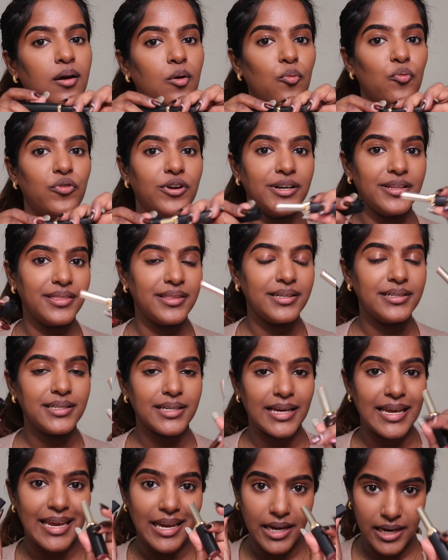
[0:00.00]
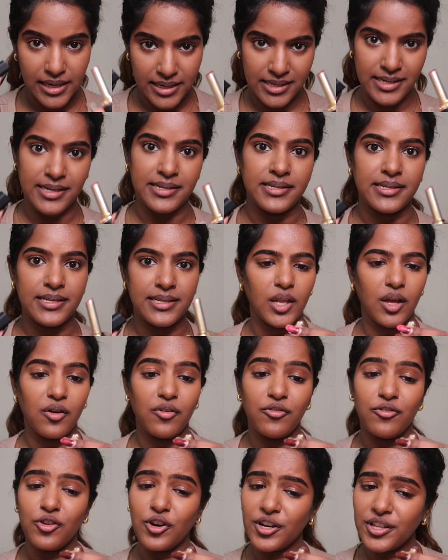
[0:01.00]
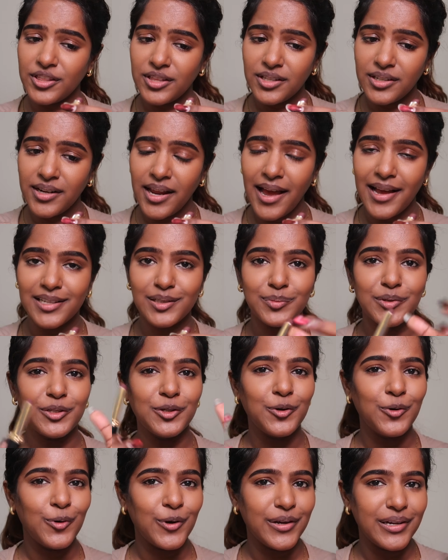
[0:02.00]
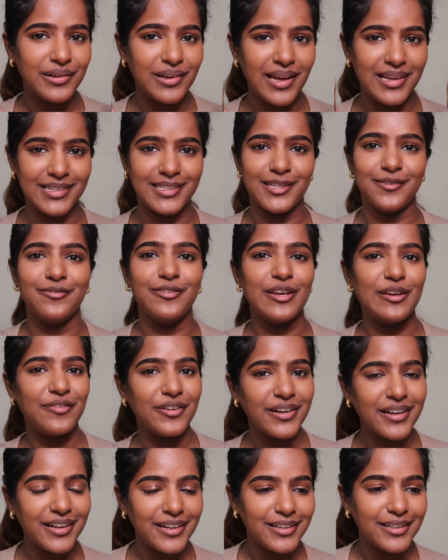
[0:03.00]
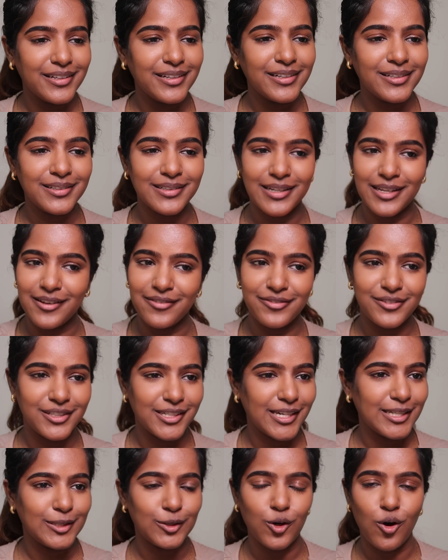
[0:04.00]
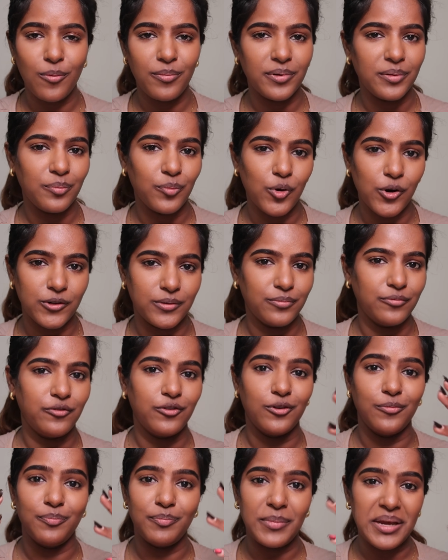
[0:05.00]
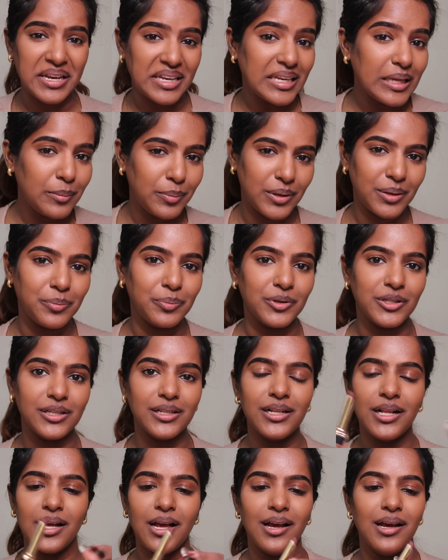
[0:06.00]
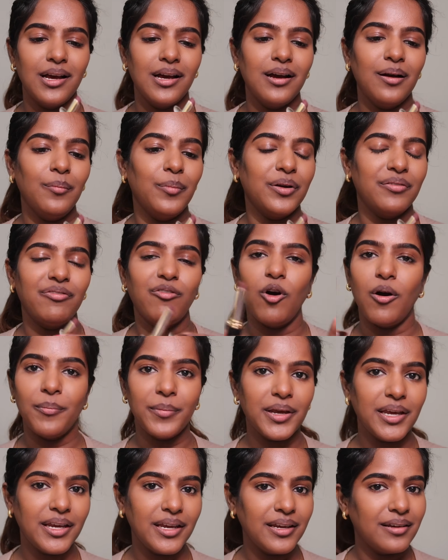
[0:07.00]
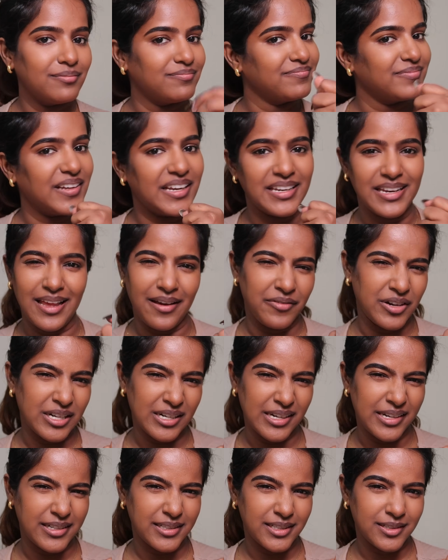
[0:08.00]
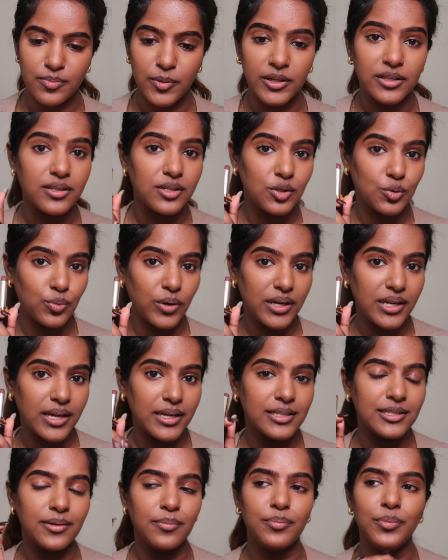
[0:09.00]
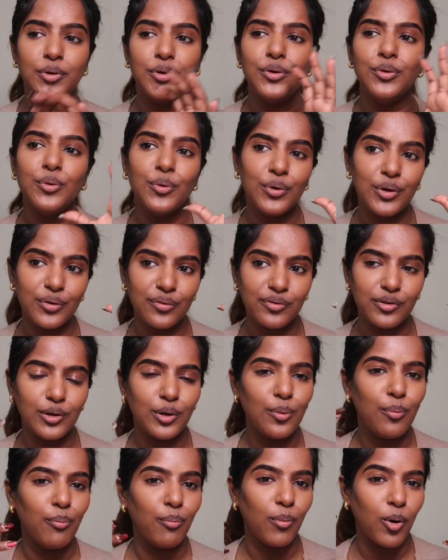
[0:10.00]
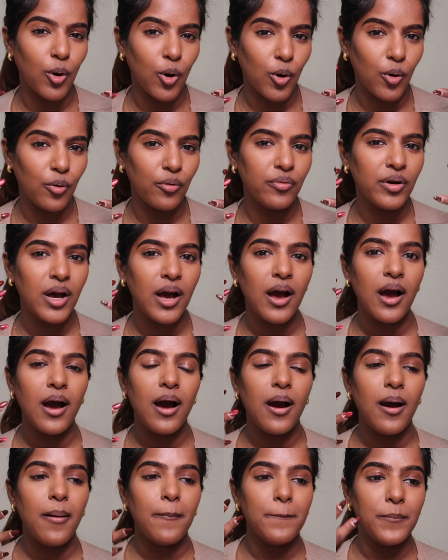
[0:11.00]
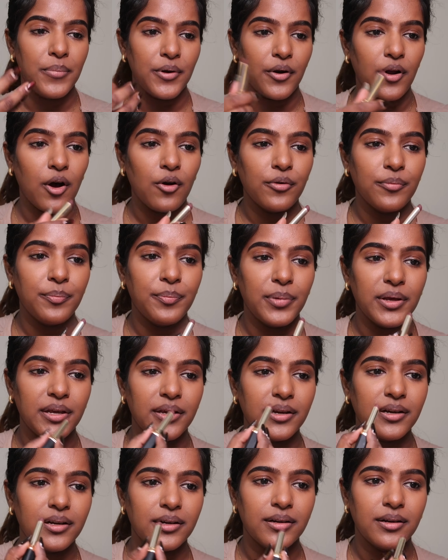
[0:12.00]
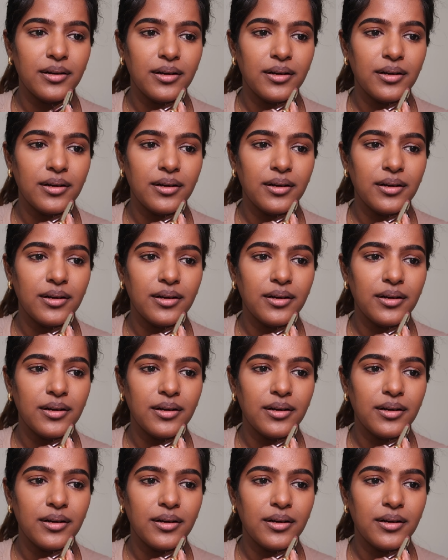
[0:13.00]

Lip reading: Worth It Intense. Now, Worth It has been going as a favorite color left, right, top, and bottom for many people, but for me, it never clicked. But this one, it's a beautiful mauve brown pink.